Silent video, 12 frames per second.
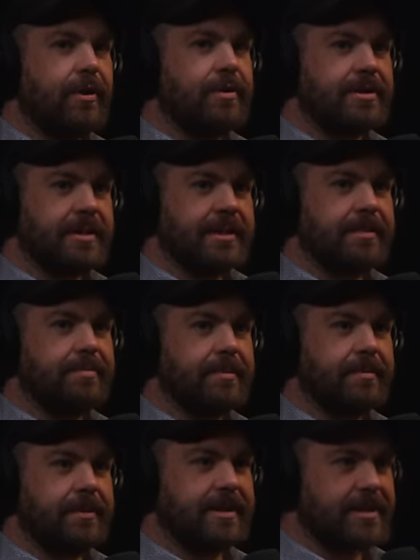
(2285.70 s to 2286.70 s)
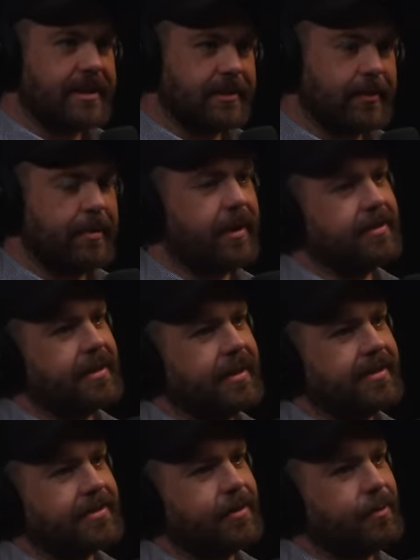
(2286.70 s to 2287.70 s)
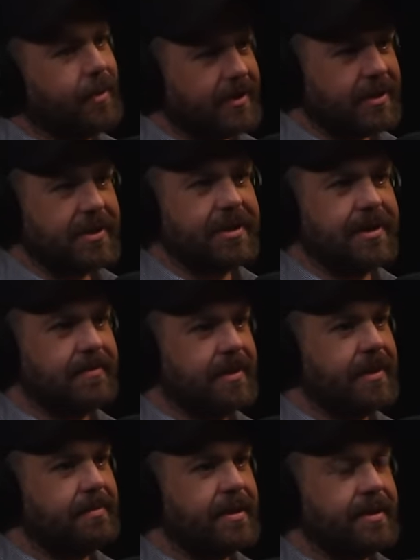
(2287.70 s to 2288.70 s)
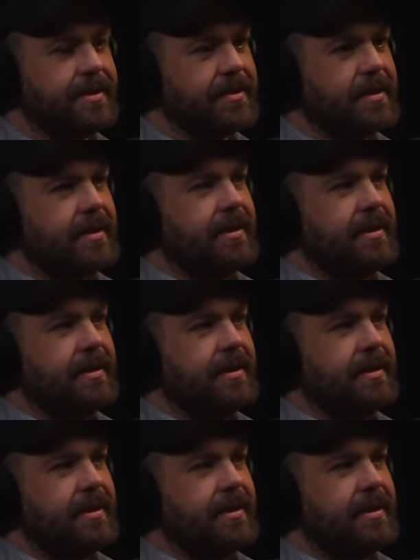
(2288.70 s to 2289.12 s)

go to sleep listening to a podcast or watching TV because